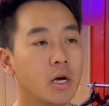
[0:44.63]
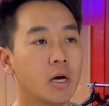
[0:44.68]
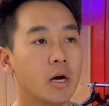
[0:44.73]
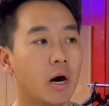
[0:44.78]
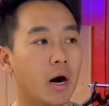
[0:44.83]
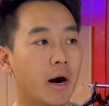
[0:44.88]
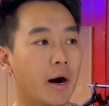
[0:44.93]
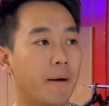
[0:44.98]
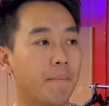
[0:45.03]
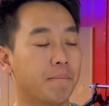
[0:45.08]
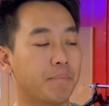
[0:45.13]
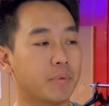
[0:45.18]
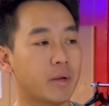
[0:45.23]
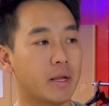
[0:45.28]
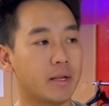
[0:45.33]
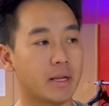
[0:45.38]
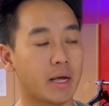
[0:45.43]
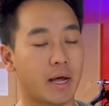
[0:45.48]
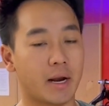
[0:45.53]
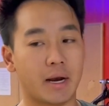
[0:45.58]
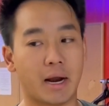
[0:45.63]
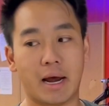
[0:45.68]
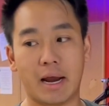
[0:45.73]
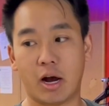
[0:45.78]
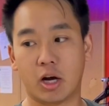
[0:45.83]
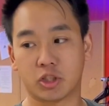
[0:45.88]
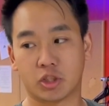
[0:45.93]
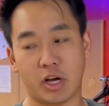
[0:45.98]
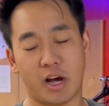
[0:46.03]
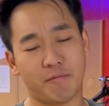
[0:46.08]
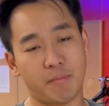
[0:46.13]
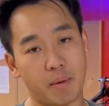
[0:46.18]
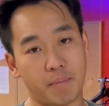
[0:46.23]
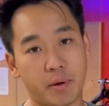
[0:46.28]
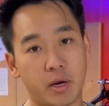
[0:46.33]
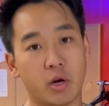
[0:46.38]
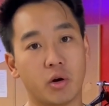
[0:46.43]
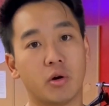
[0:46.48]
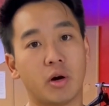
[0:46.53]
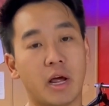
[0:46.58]
And then I also have my
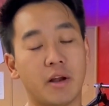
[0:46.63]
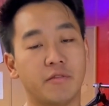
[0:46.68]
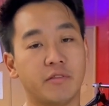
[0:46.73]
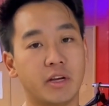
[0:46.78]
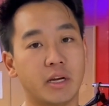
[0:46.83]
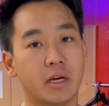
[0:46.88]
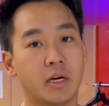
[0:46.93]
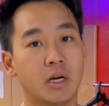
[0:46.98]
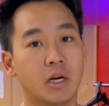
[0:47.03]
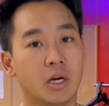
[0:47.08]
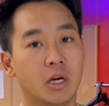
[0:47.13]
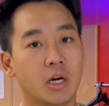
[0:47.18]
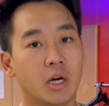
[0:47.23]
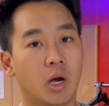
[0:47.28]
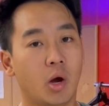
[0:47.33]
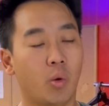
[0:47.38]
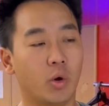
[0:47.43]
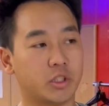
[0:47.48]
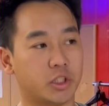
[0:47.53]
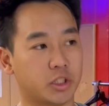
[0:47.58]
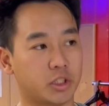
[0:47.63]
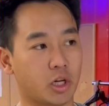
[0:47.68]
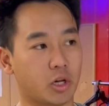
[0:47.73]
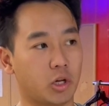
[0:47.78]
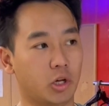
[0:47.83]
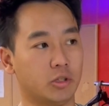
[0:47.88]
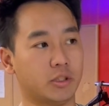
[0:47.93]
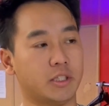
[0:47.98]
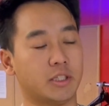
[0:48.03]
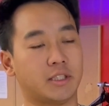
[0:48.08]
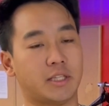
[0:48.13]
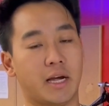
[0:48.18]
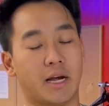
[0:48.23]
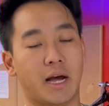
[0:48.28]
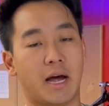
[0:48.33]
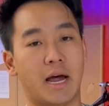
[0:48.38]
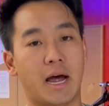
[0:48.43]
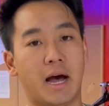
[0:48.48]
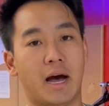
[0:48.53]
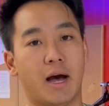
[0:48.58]
pure NV, which is the closest thing
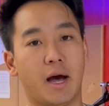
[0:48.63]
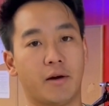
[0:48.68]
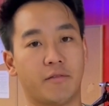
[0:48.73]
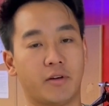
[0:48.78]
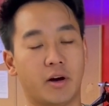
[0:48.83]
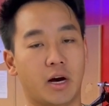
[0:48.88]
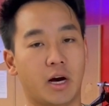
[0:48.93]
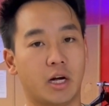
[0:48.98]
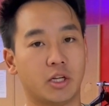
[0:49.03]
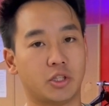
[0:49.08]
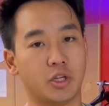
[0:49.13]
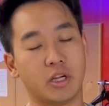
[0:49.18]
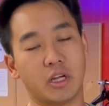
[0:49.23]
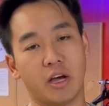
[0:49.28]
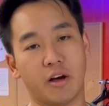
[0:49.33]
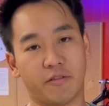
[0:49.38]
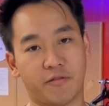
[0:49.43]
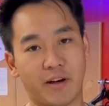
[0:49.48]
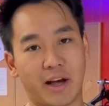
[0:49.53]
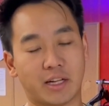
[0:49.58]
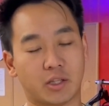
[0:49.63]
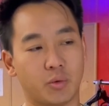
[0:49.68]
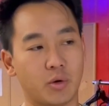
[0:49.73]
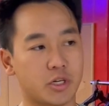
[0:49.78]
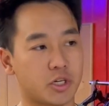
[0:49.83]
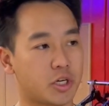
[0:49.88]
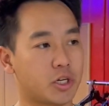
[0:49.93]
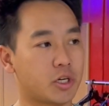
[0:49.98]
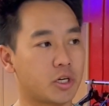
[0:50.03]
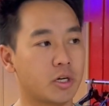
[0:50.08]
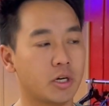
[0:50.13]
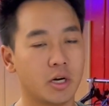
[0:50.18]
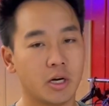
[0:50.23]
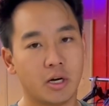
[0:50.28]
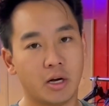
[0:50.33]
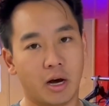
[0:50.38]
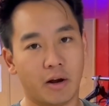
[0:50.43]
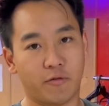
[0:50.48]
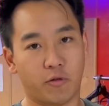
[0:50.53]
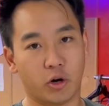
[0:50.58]
I have to the effect, which
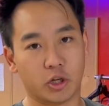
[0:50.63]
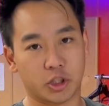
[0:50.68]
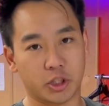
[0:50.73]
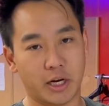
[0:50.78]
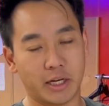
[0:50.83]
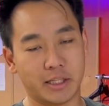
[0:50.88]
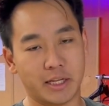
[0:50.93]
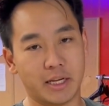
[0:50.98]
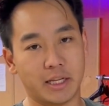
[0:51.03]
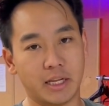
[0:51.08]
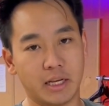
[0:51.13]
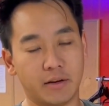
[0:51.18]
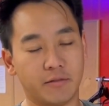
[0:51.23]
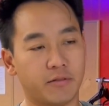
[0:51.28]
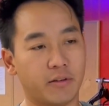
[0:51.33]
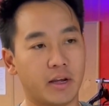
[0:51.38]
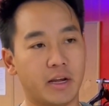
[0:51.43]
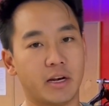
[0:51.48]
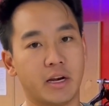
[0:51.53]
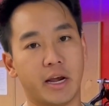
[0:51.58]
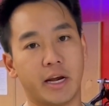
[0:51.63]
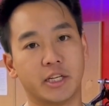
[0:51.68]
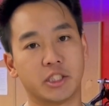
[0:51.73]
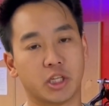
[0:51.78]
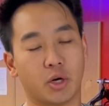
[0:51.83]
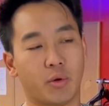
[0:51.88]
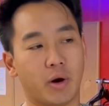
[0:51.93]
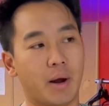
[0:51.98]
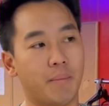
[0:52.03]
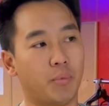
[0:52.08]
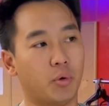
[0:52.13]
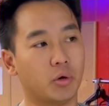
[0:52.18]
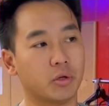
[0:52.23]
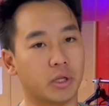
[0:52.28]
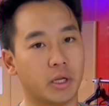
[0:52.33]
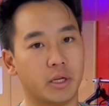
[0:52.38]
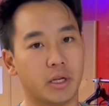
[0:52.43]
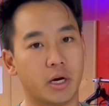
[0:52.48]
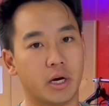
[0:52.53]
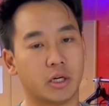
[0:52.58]
unfortunately I did leave in Asia when I bowled
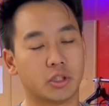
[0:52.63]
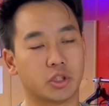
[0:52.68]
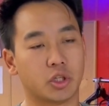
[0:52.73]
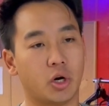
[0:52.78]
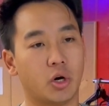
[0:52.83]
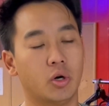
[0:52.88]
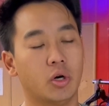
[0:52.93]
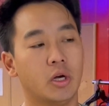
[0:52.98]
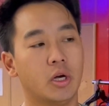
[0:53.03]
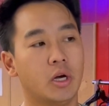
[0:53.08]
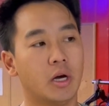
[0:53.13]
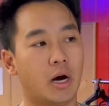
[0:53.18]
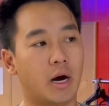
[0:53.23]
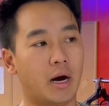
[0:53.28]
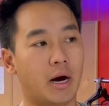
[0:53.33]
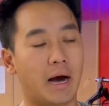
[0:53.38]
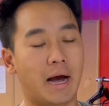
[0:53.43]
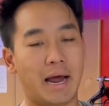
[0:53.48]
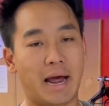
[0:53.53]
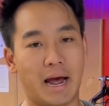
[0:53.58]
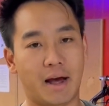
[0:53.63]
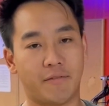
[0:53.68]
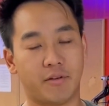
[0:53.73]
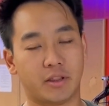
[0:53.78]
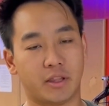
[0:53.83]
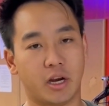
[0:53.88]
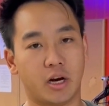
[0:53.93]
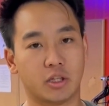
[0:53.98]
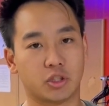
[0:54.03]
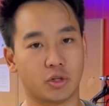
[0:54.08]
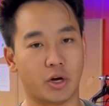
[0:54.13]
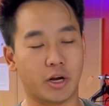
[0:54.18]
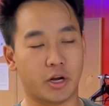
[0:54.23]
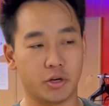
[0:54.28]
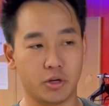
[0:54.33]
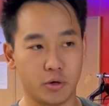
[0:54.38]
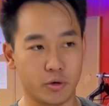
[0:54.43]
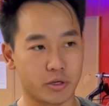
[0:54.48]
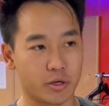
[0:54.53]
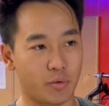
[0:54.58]
in there. So I have it there so I could
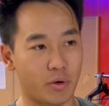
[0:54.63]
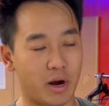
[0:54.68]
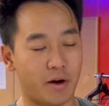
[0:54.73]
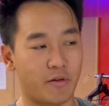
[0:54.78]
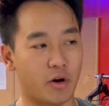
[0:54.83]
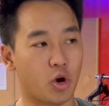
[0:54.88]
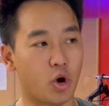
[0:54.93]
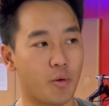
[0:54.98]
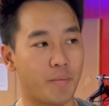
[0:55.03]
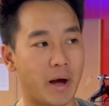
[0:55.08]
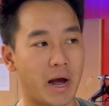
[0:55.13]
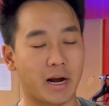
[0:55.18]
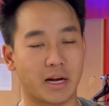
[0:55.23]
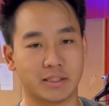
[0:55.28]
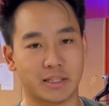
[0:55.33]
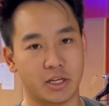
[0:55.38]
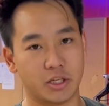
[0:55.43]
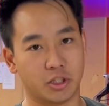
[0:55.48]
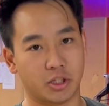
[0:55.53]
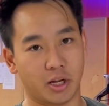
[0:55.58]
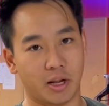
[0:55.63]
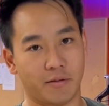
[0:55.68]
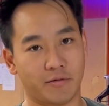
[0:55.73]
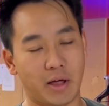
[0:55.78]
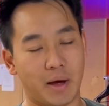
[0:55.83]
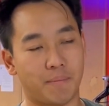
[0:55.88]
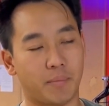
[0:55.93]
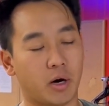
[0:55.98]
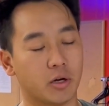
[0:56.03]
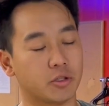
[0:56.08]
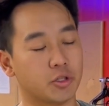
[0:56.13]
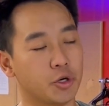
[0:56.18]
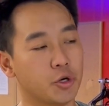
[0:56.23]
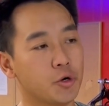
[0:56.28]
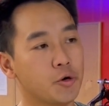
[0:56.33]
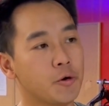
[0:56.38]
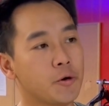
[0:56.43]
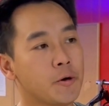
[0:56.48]
use it whenever I go back because I used to love that ball too.